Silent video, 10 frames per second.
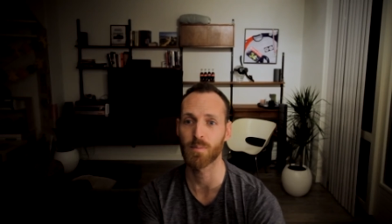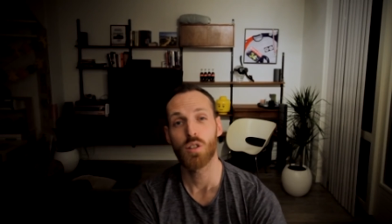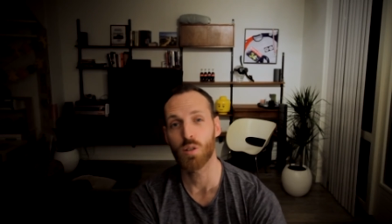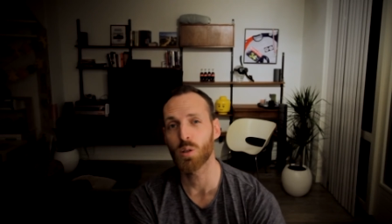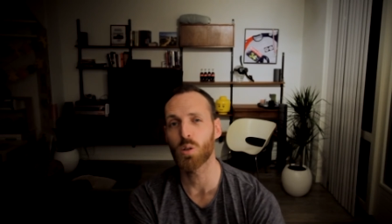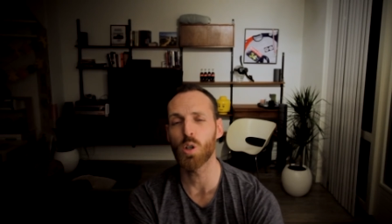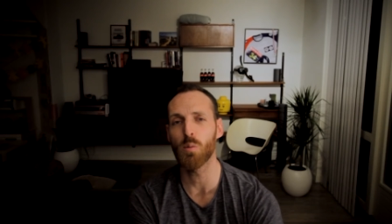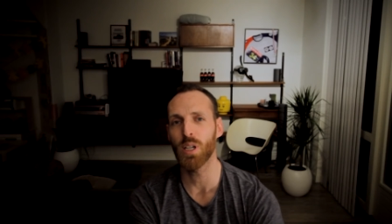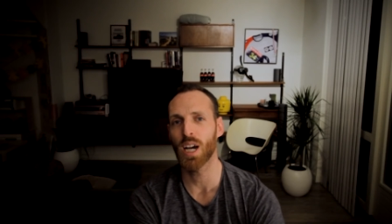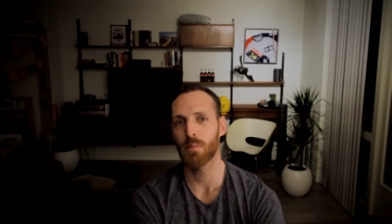So the goal
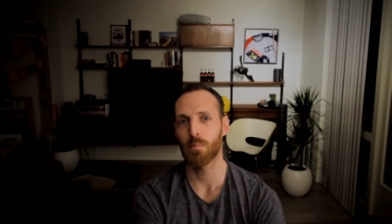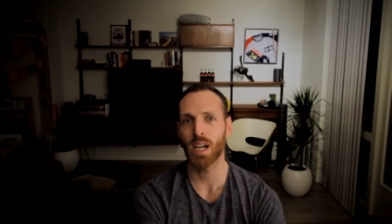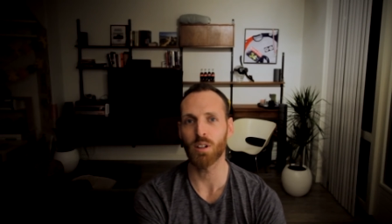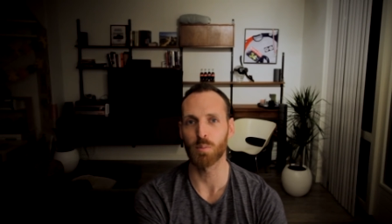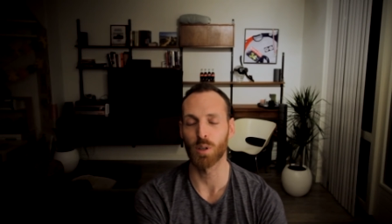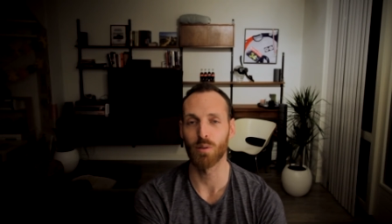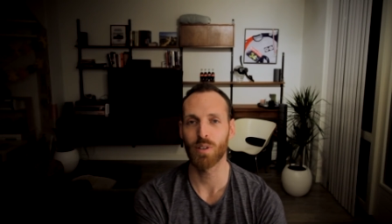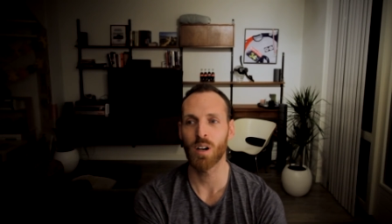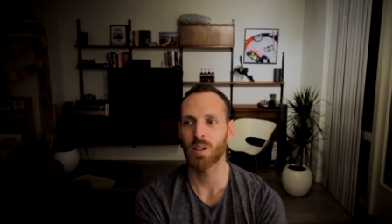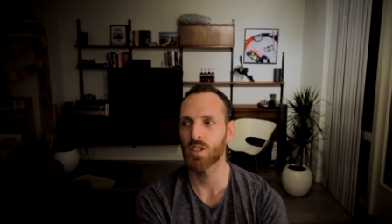behind
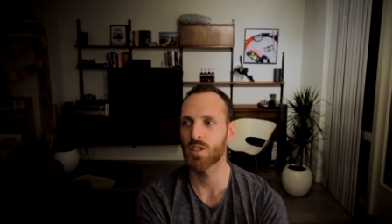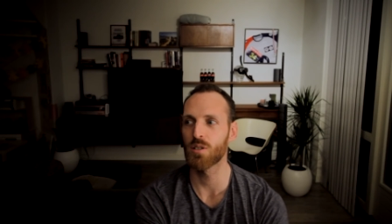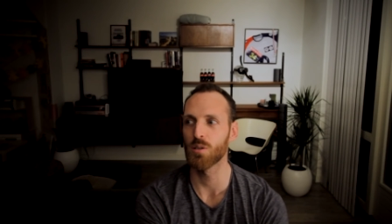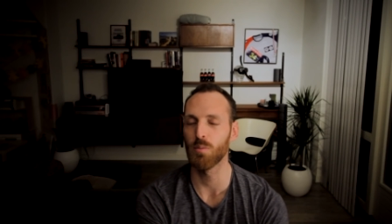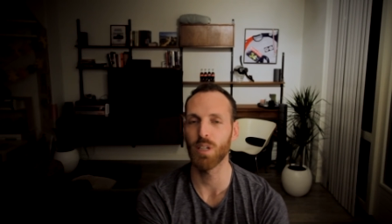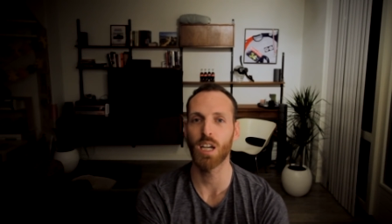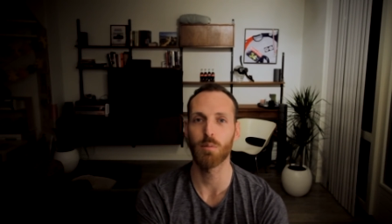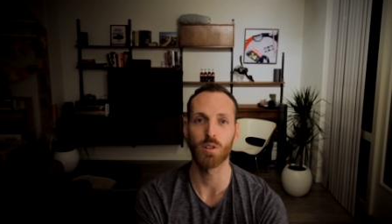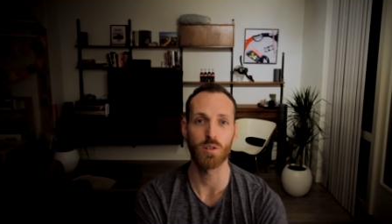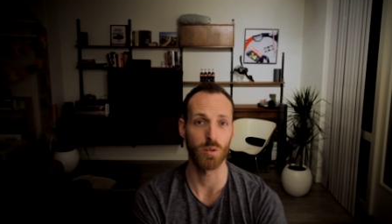MicroProfile is to be
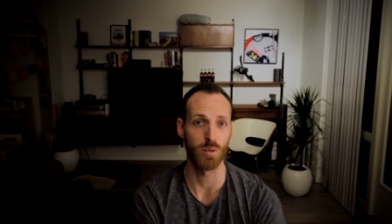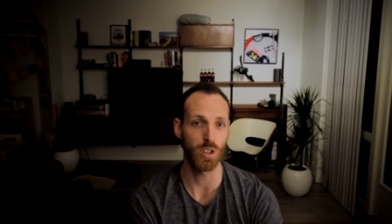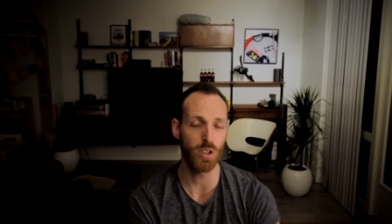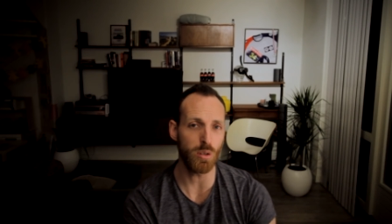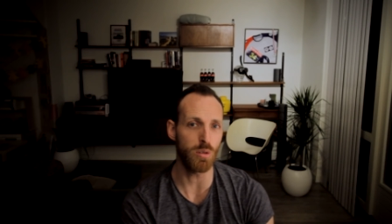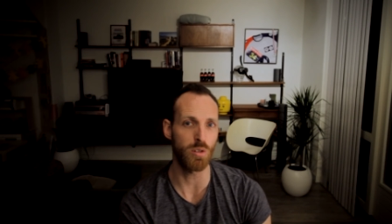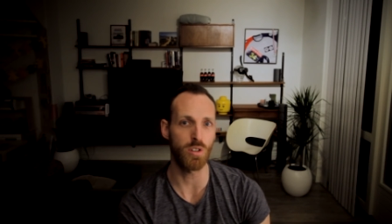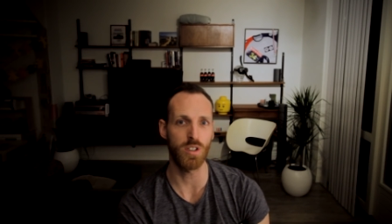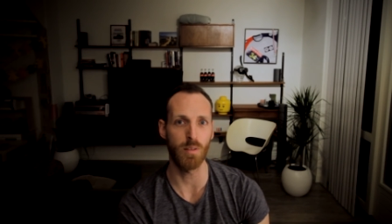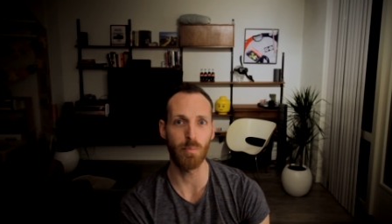able to
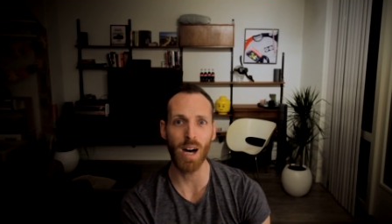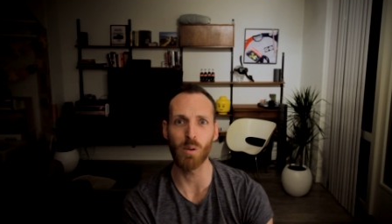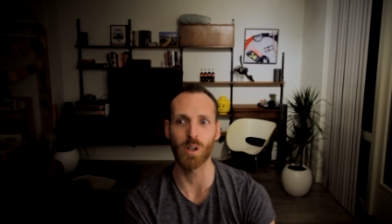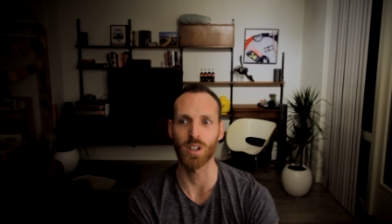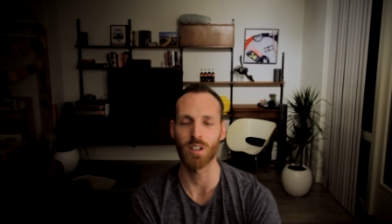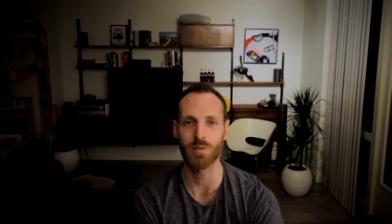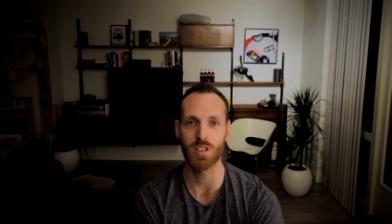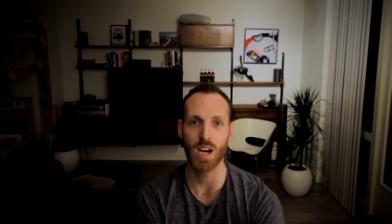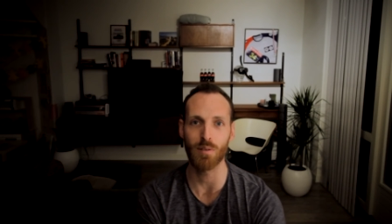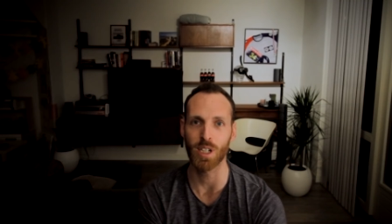use the power of
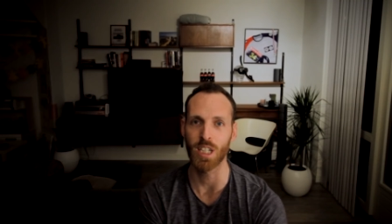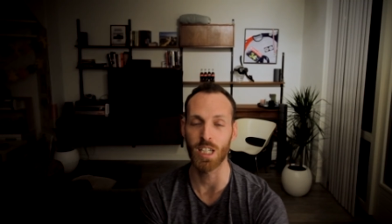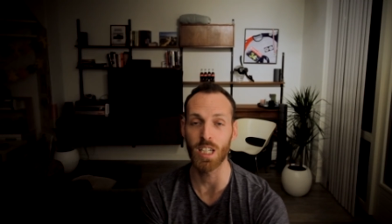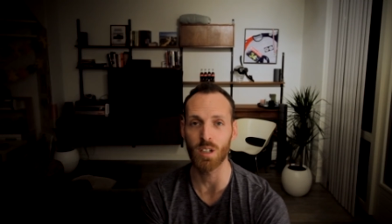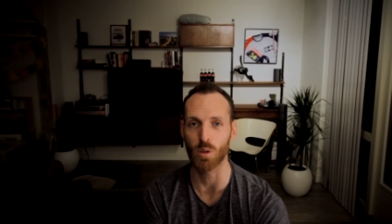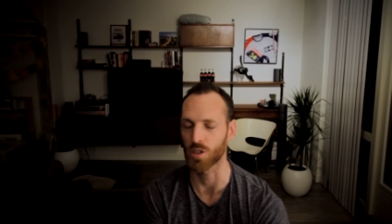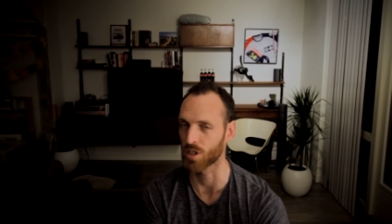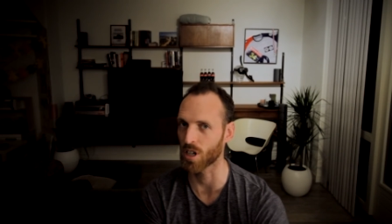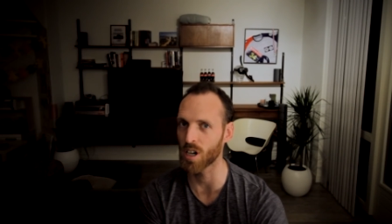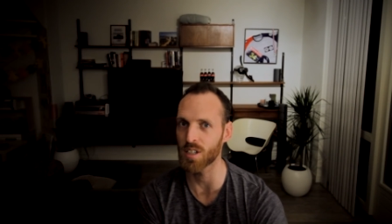Java EE or
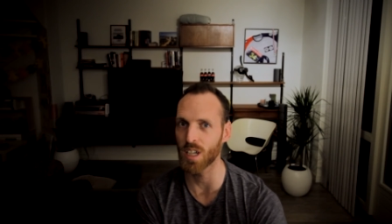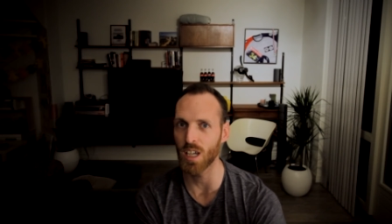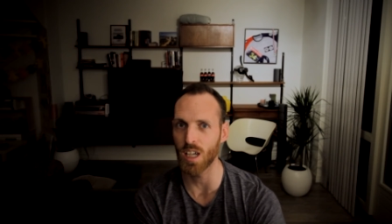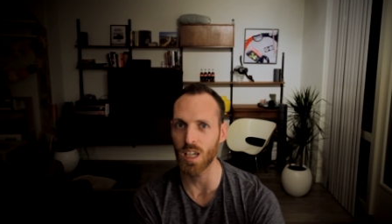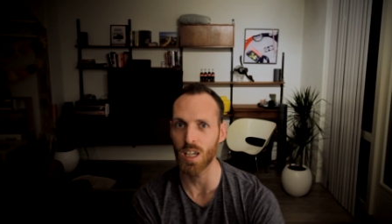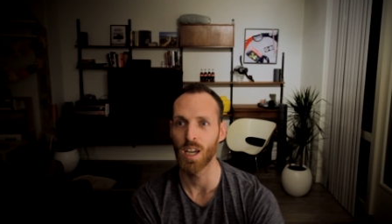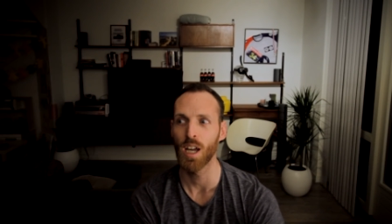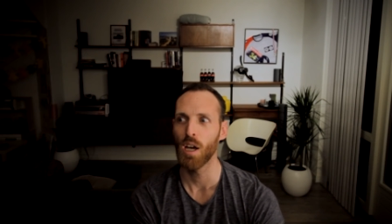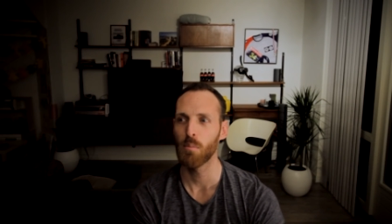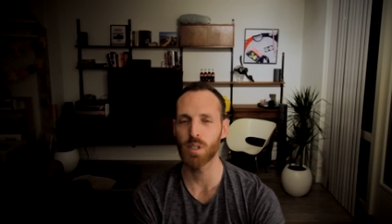Jakarta EE,
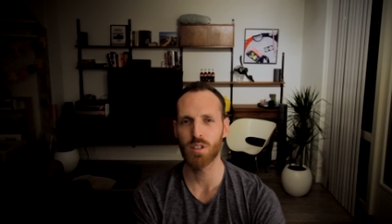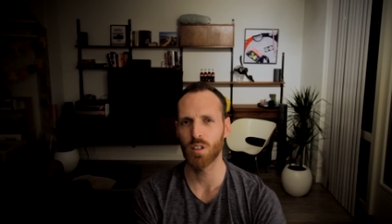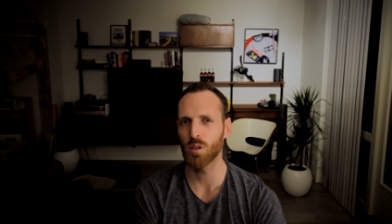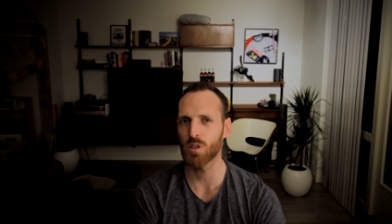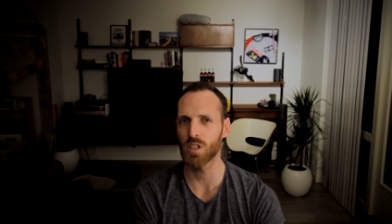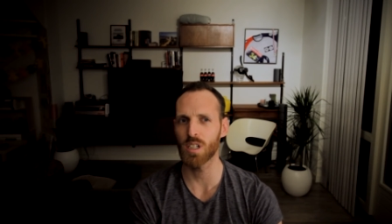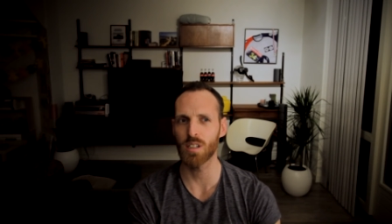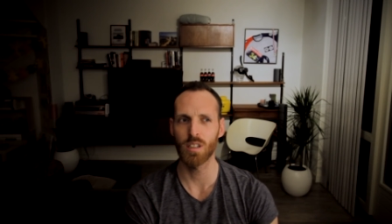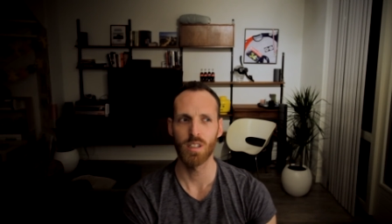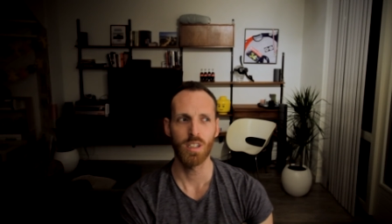but to use it
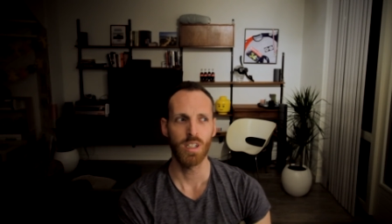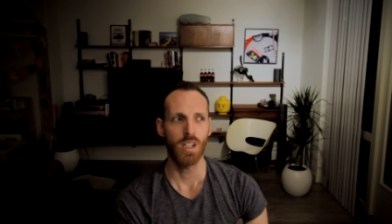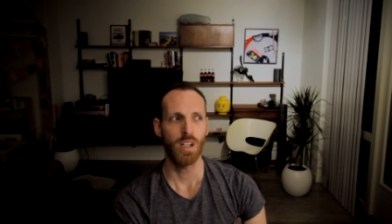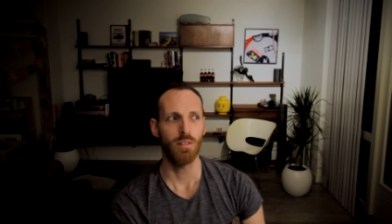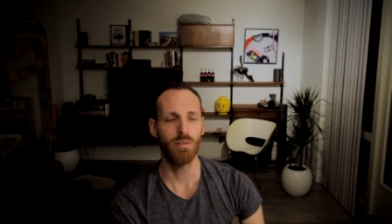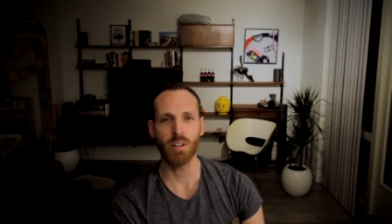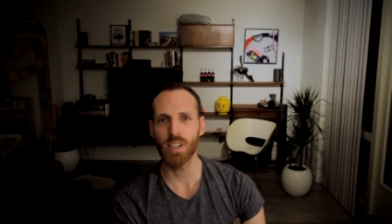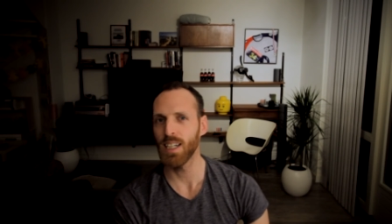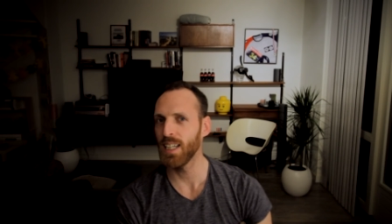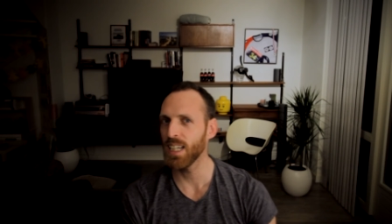
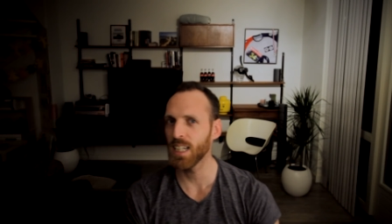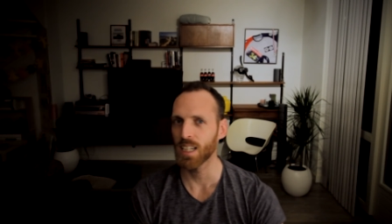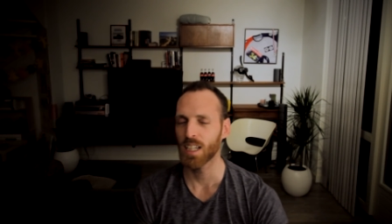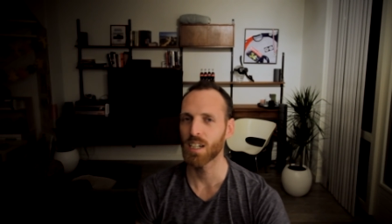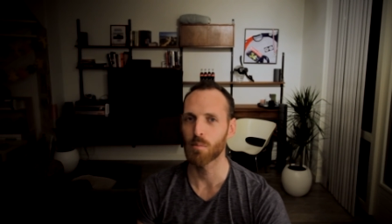very lean in a